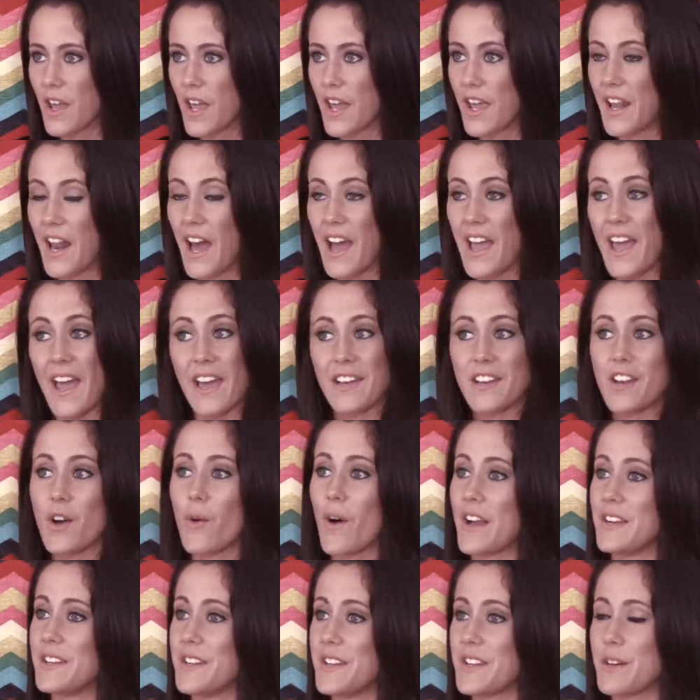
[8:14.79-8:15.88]
and I had no
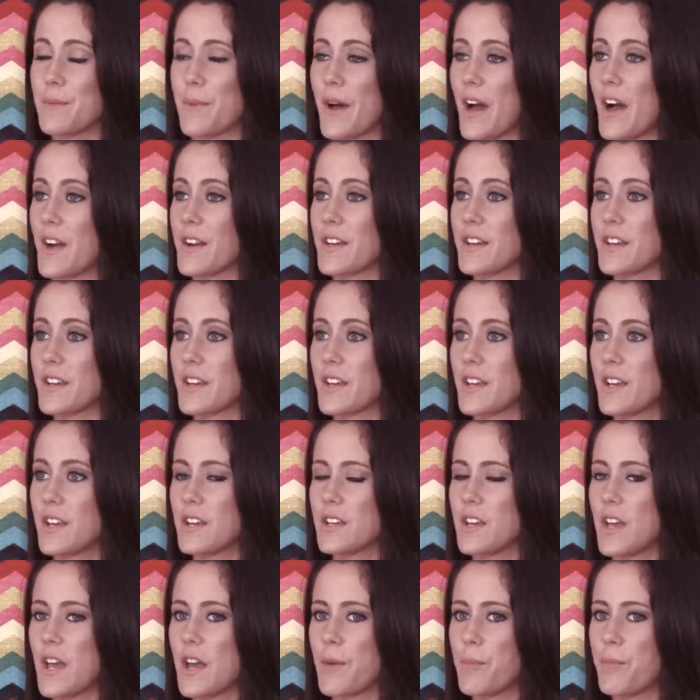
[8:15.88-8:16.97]
idea about it. Okay.
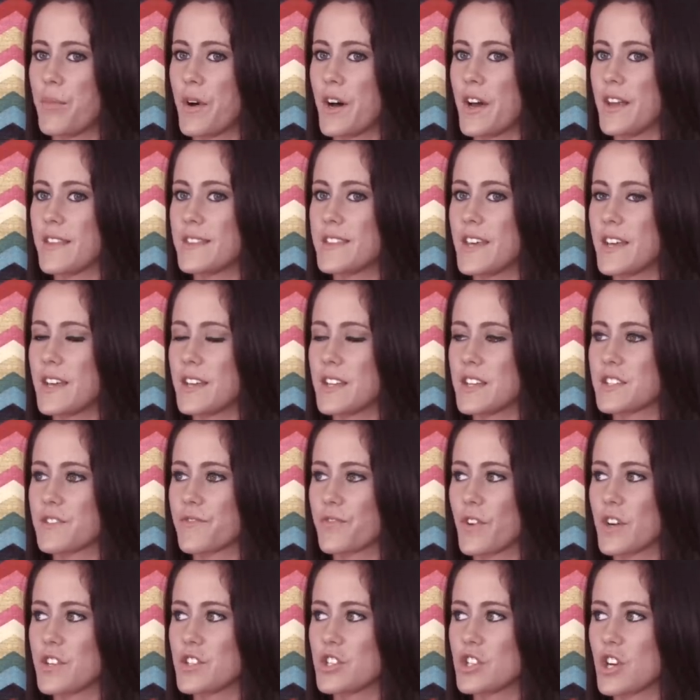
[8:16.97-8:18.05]
But then his
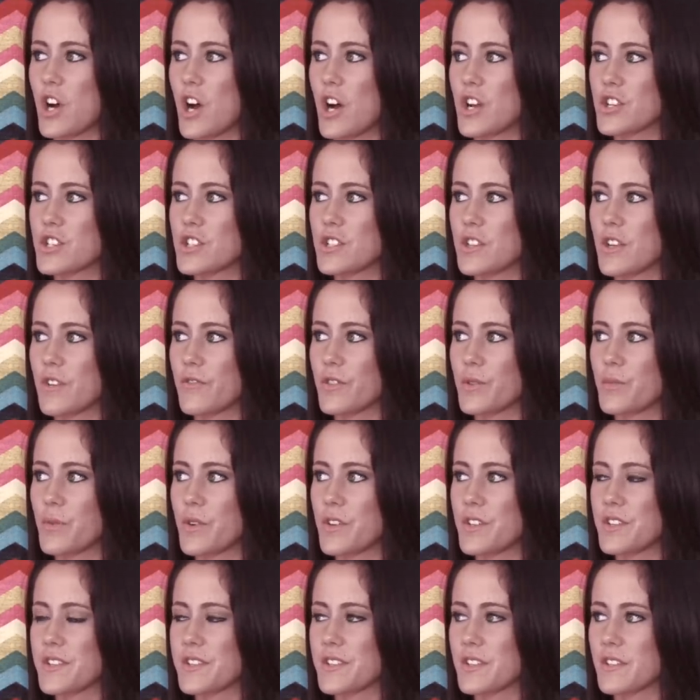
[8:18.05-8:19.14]
friend Josh and
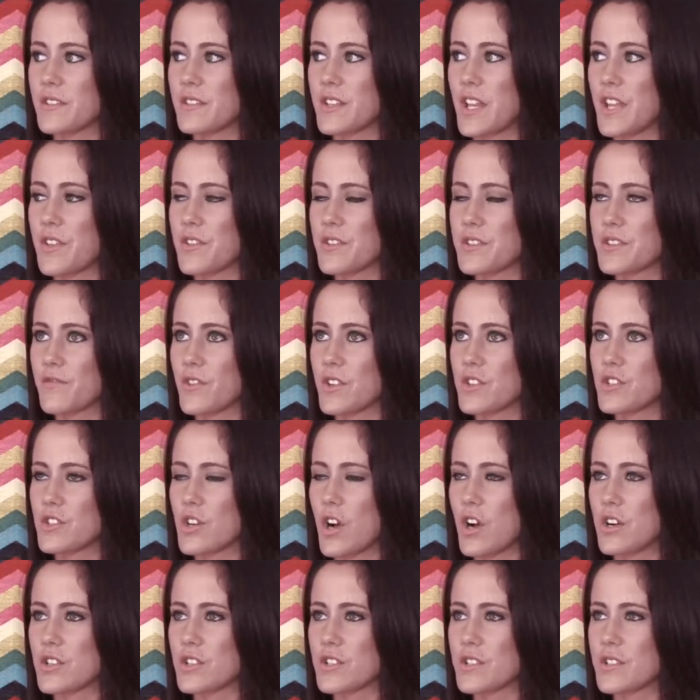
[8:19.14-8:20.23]
everyone is Nathan's friend
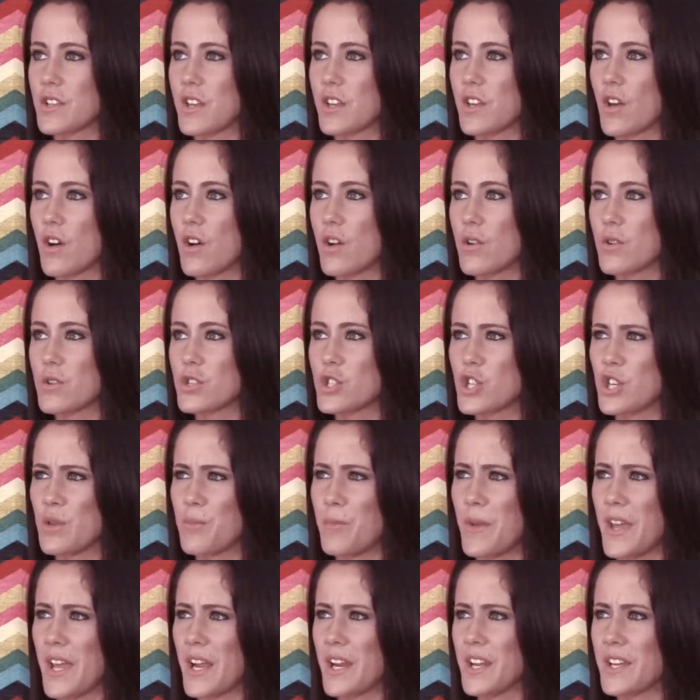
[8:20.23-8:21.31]
Josh is like, oh, she
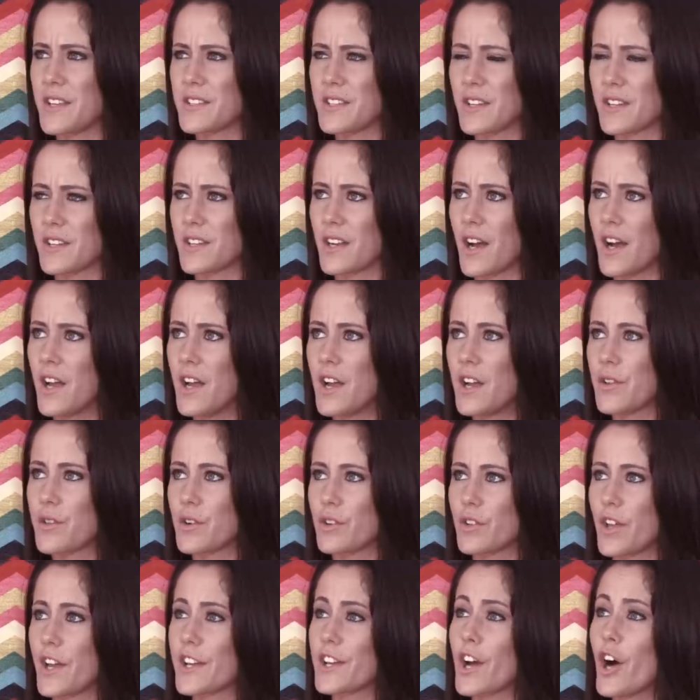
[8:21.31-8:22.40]
made it, da da da.
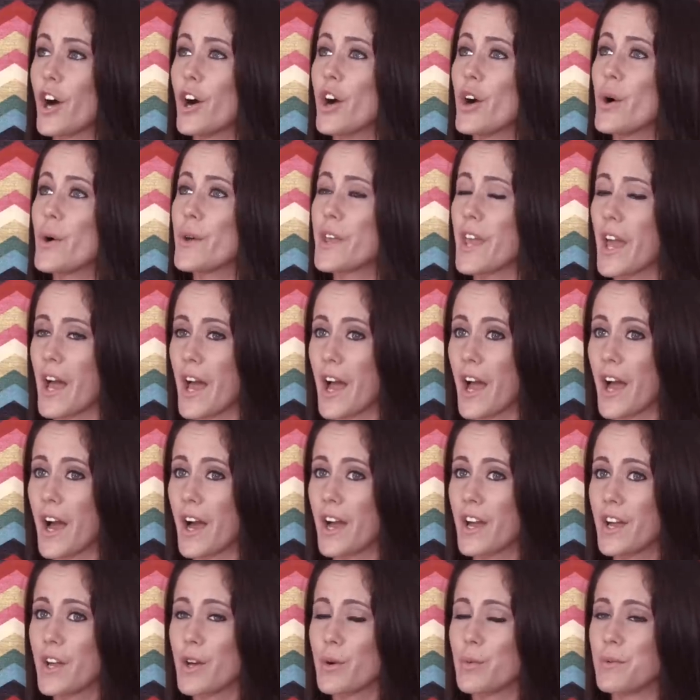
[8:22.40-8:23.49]
They're like, oh yeah,
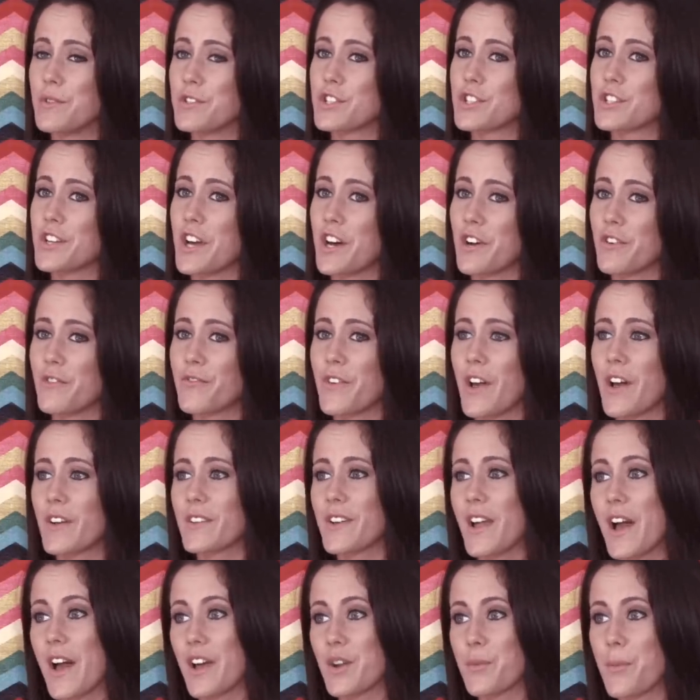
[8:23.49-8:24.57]
when Jenelle found
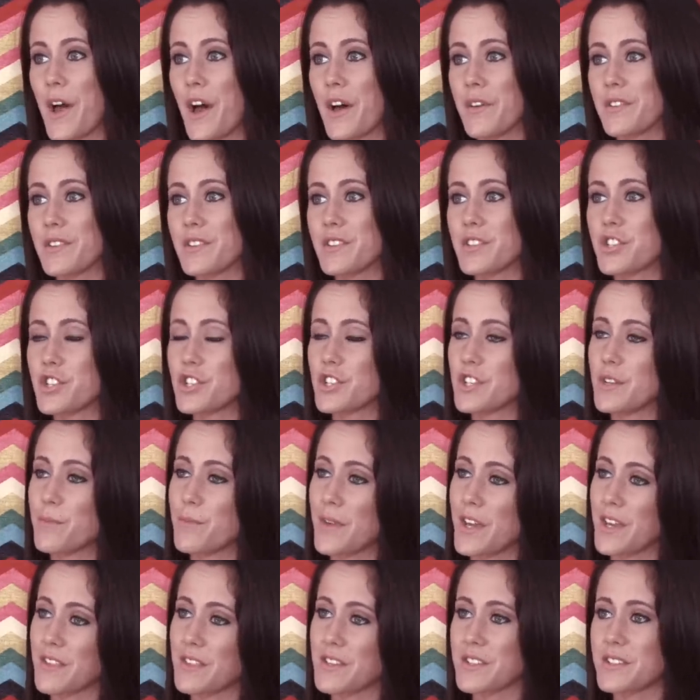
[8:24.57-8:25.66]
out about this, she
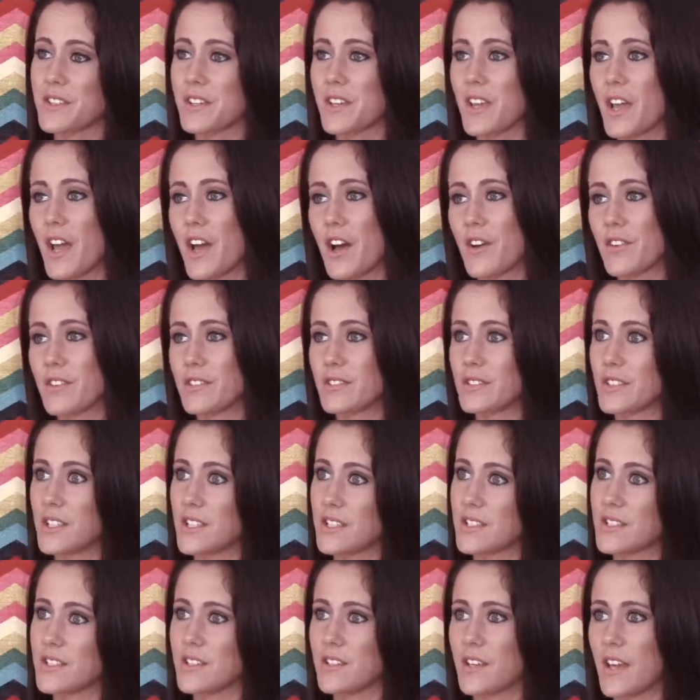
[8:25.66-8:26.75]
made this account and
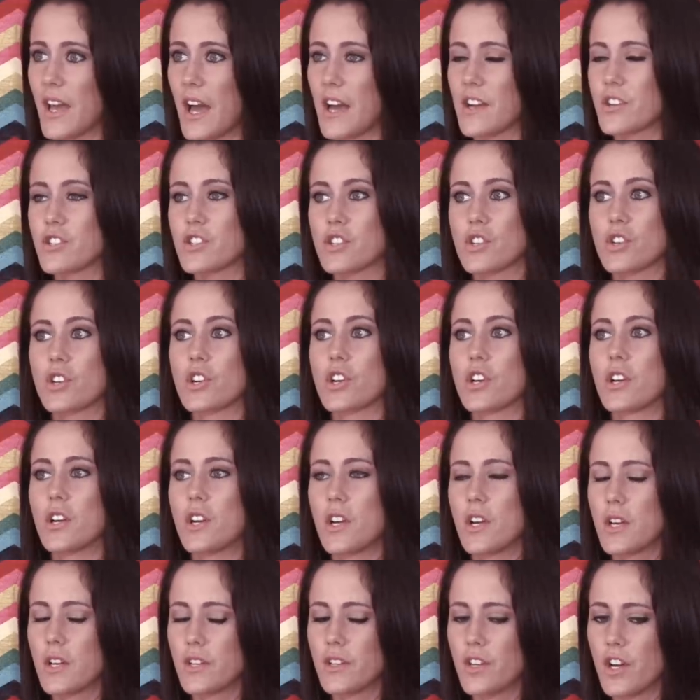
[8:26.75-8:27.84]
linked it. Yeah, sure.
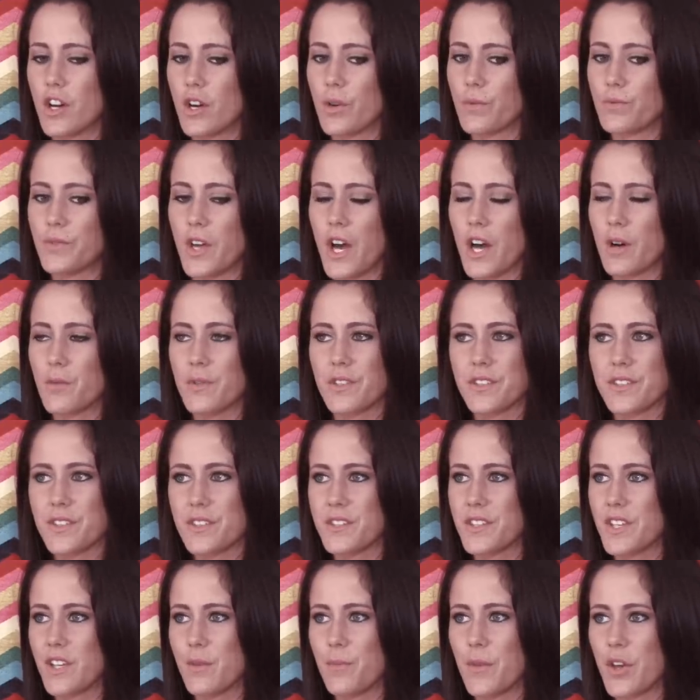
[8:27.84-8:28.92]
No, that was
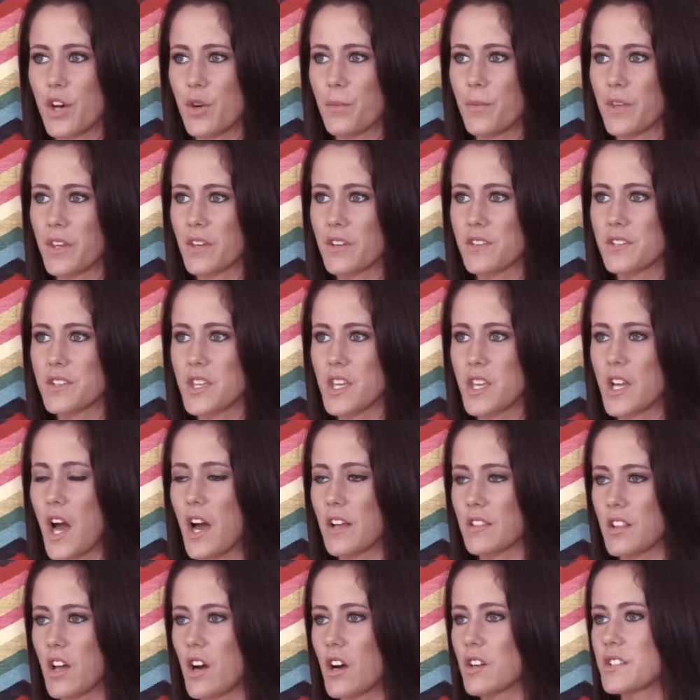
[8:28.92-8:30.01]
his email because he
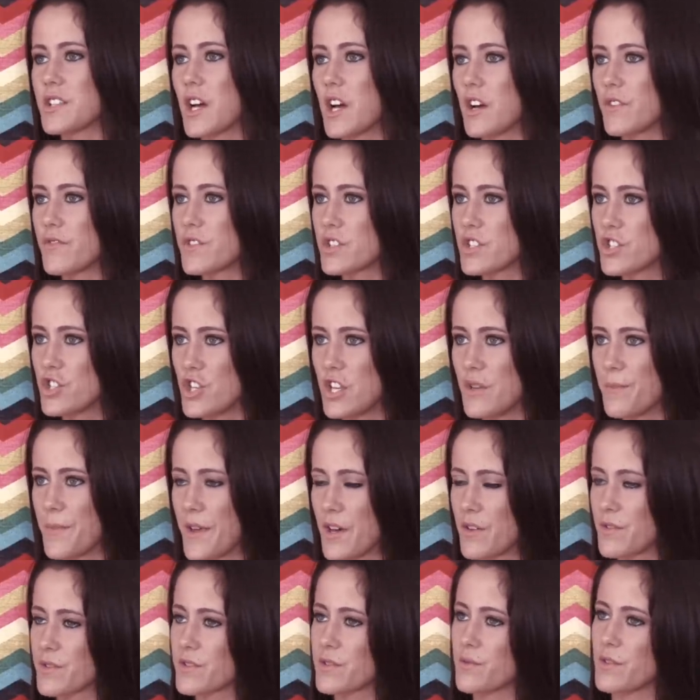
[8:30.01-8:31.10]
got locked out of his
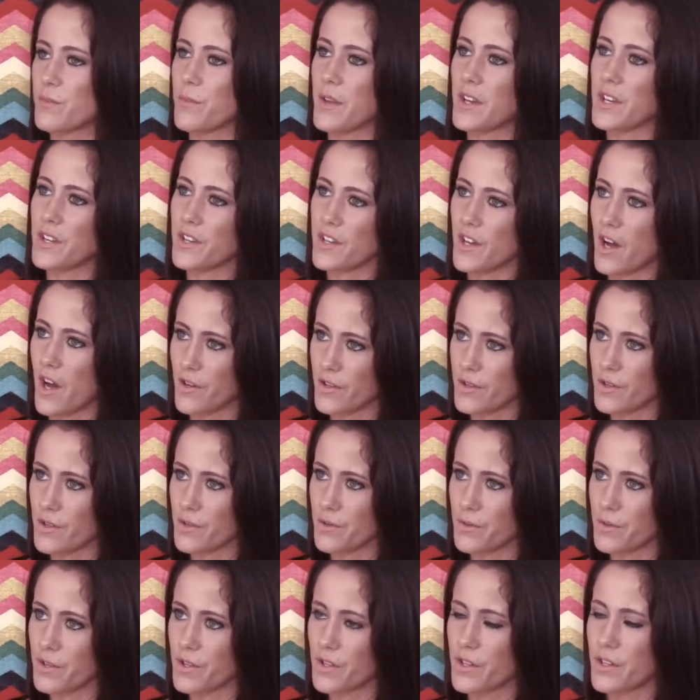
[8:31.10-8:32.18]
Gmail, so he made a Yahoo.
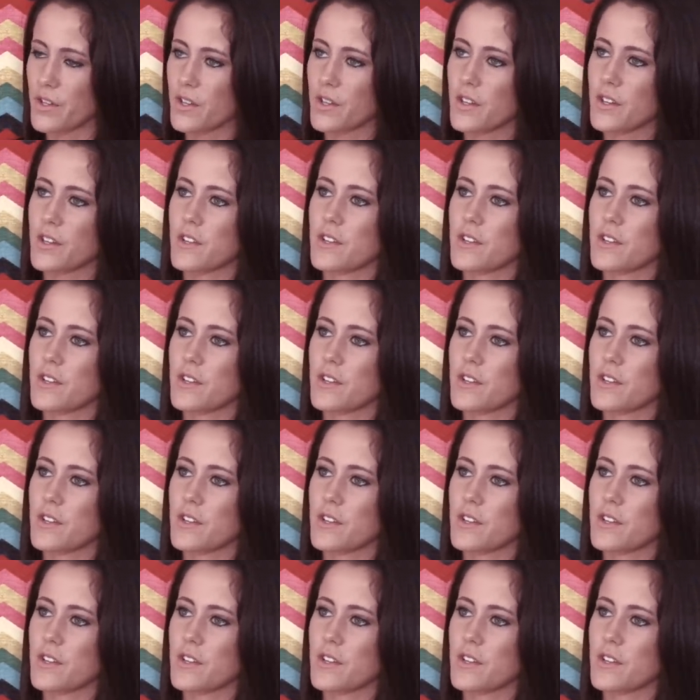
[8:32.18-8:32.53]
Okay.